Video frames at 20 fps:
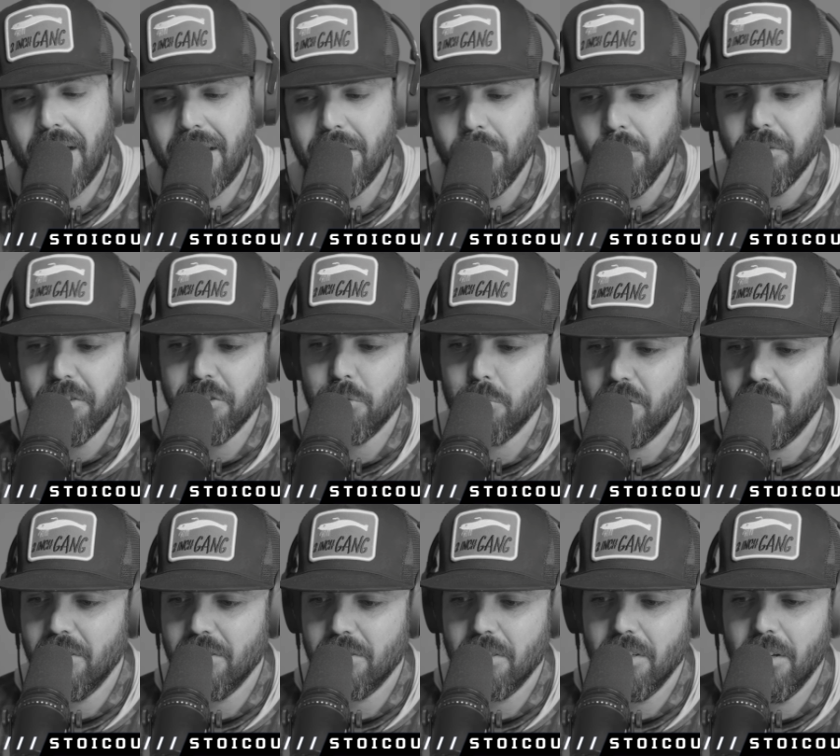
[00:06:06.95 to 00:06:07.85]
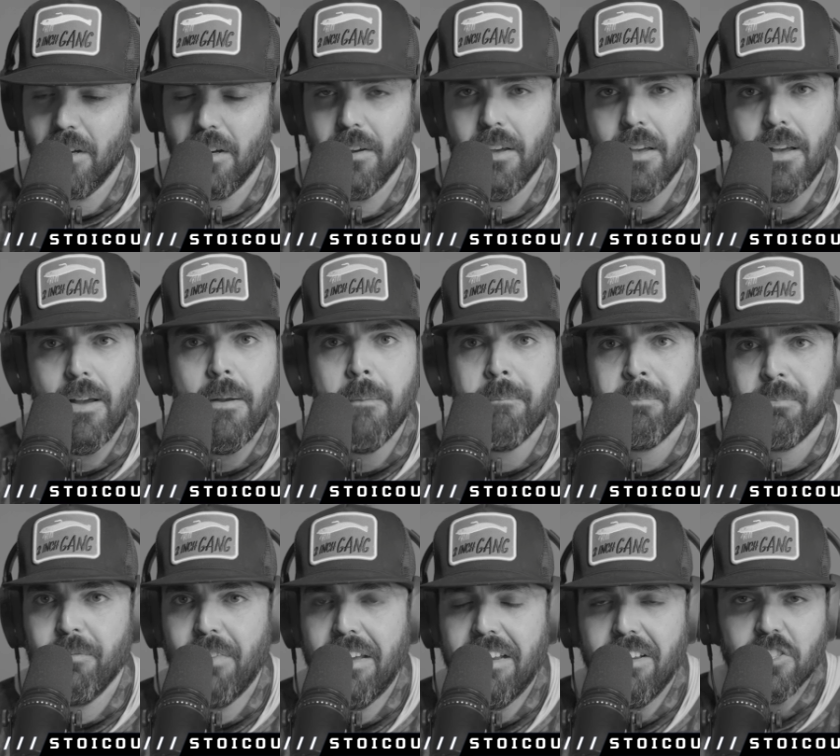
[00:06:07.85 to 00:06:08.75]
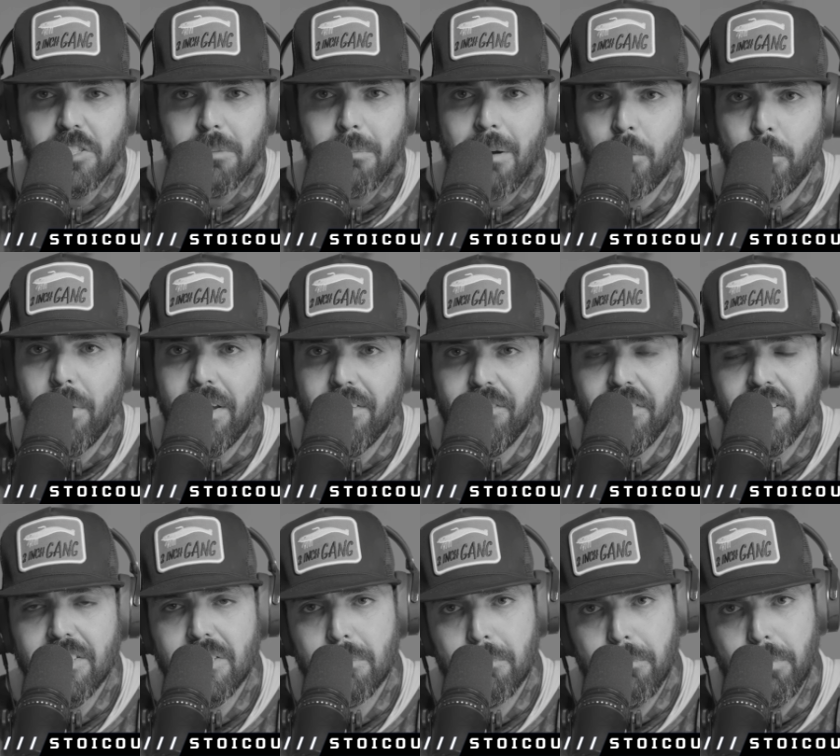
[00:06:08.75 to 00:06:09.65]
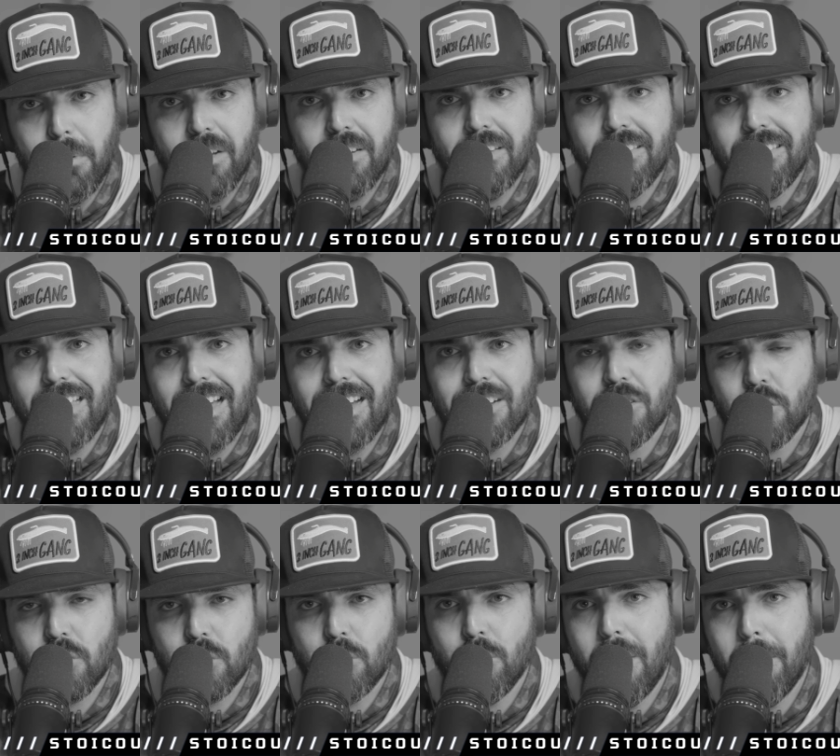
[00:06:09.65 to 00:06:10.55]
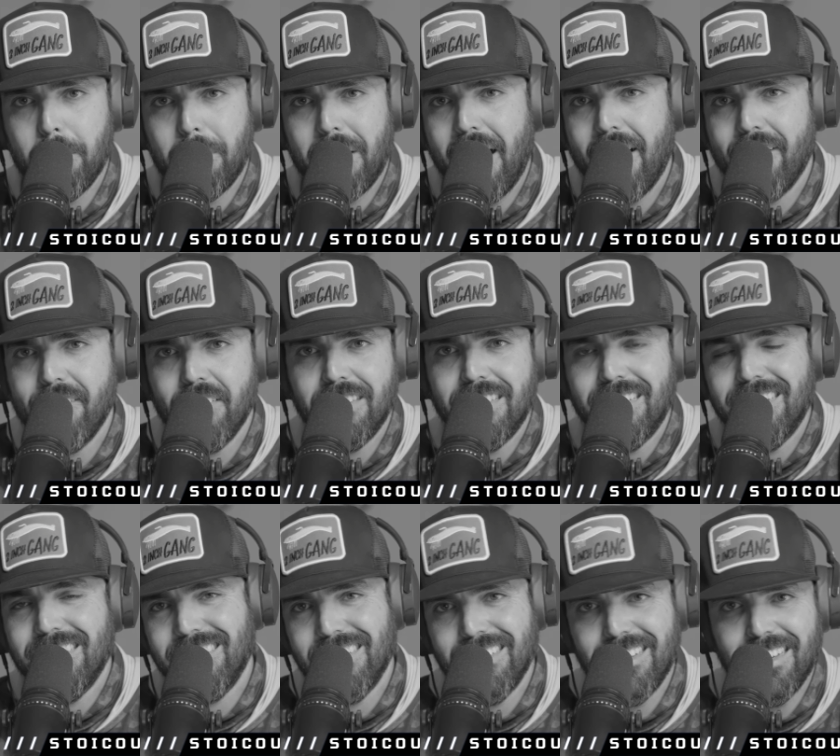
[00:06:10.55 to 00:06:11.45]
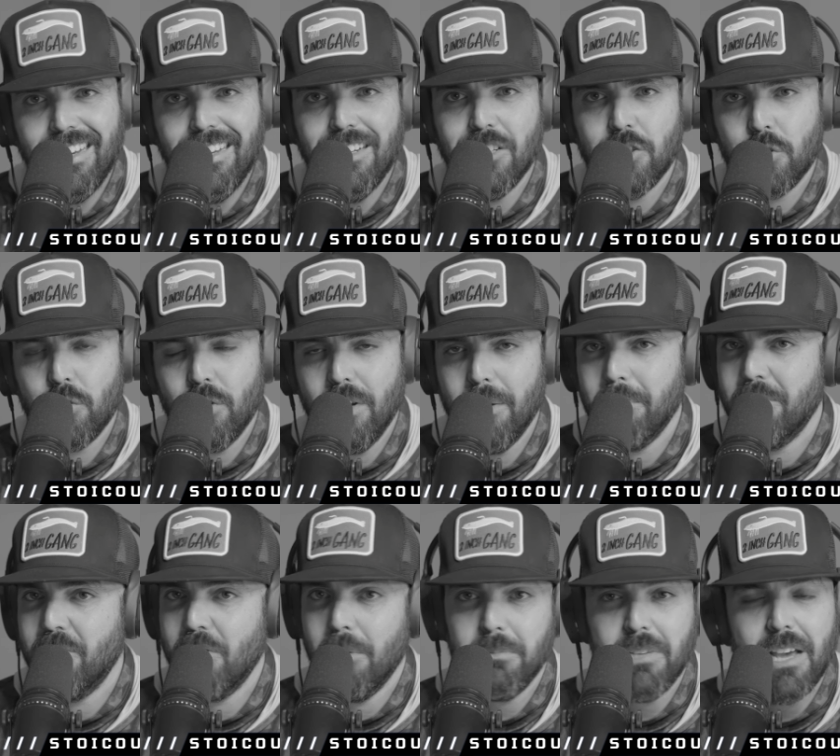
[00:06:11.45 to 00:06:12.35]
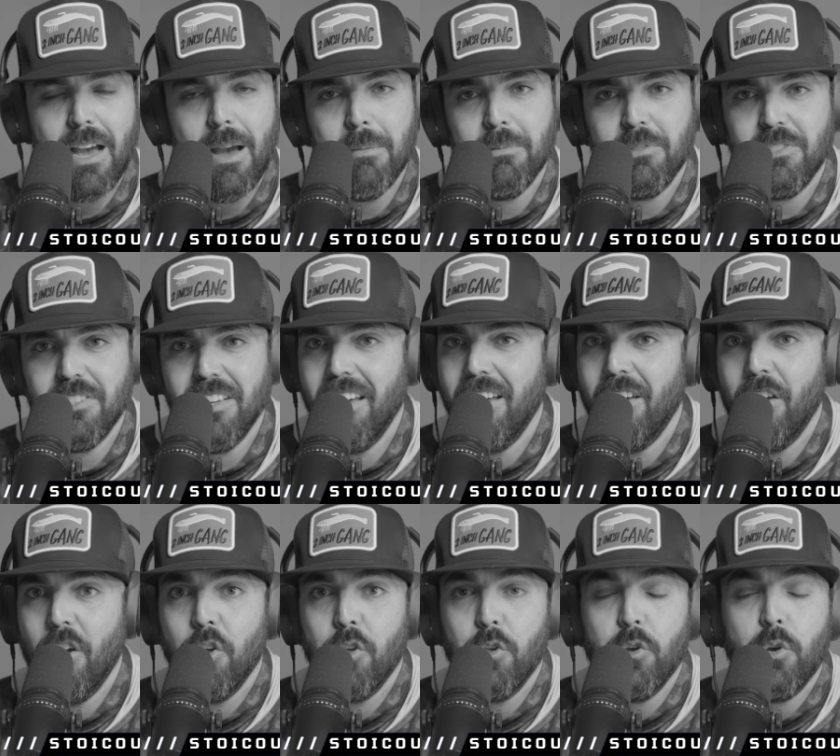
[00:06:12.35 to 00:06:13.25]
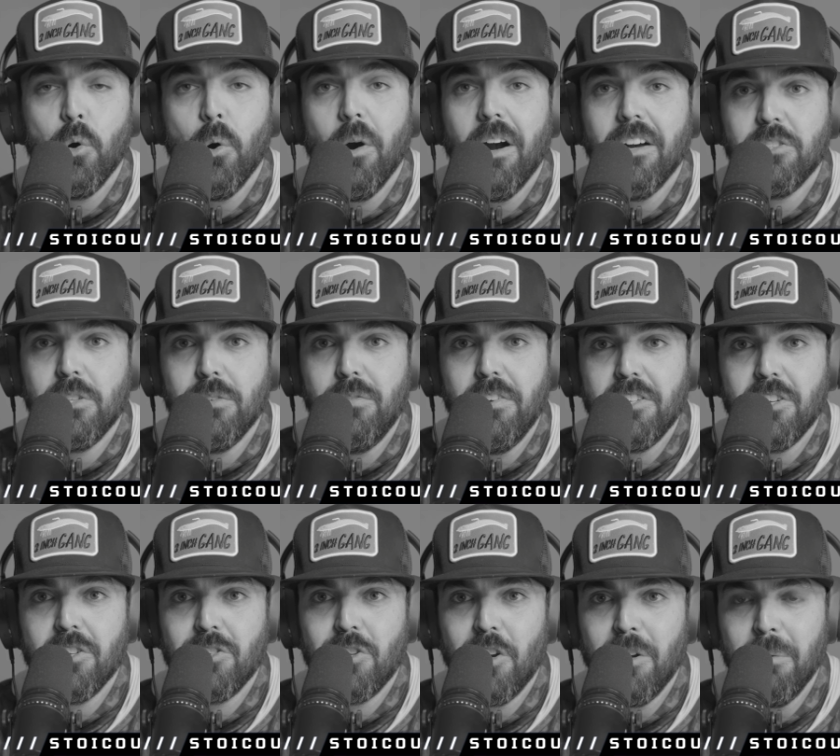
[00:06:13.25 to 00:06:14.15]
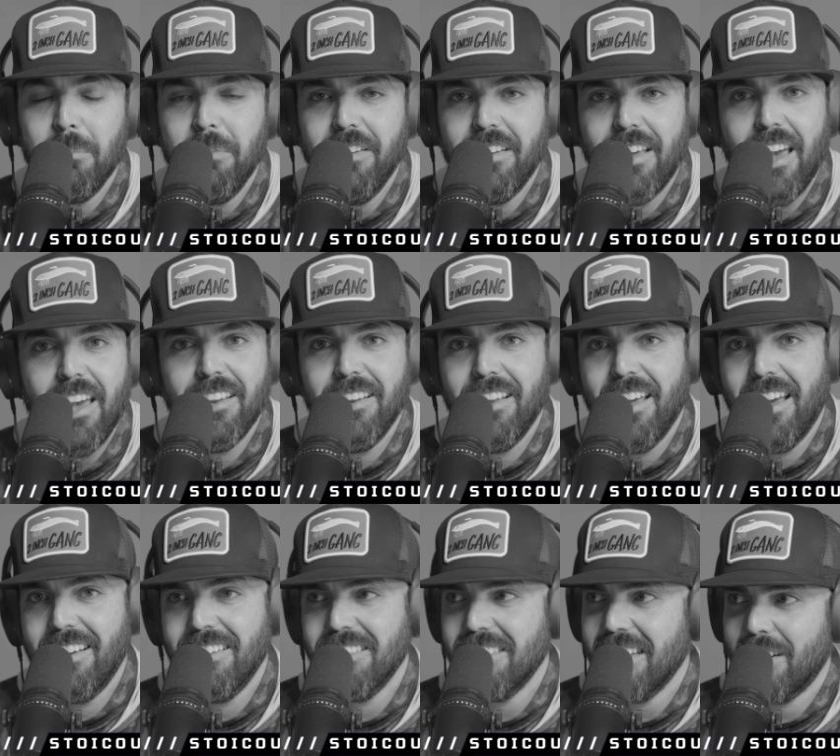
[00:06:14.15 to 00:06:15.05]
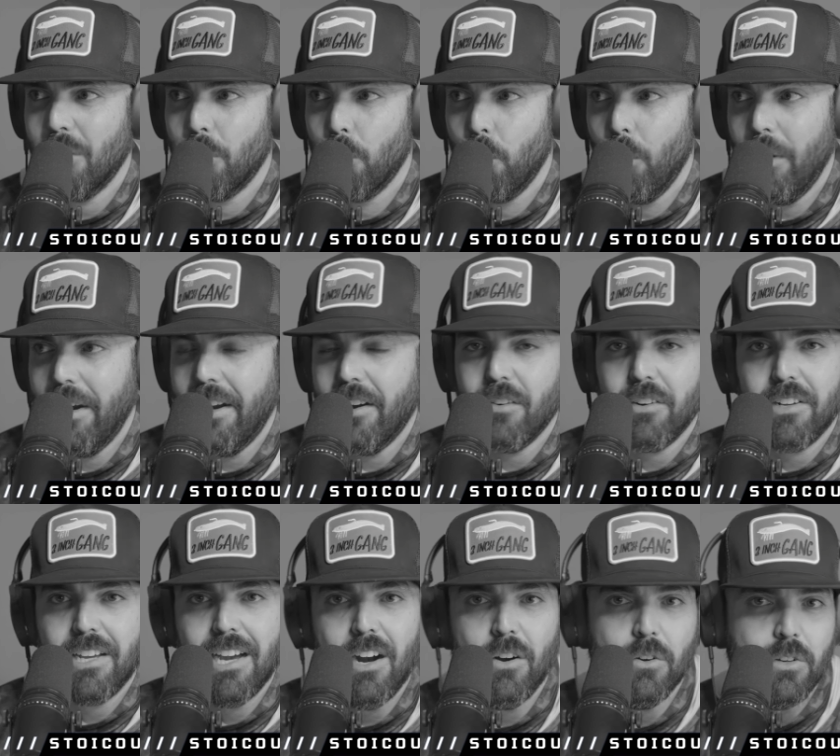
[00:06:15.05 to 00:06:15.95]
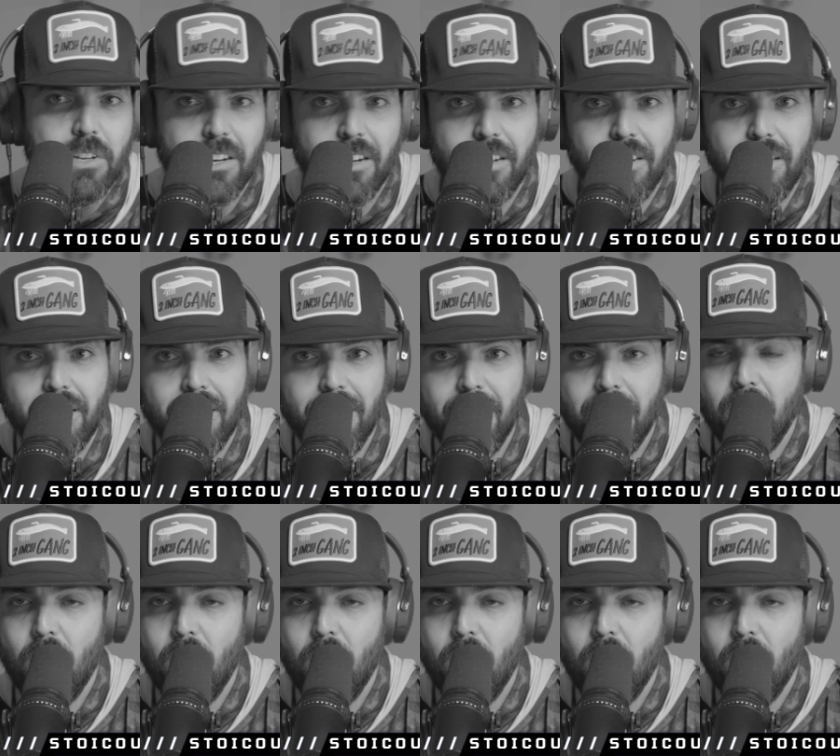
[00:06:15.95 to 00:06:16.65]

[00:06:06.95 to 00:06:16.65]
I know this this uh, video is about redfish, but that shrimp, everything's gonna eat a shrimp. Sometimes you go out to fish a tournament and and it's like a weird Calcutta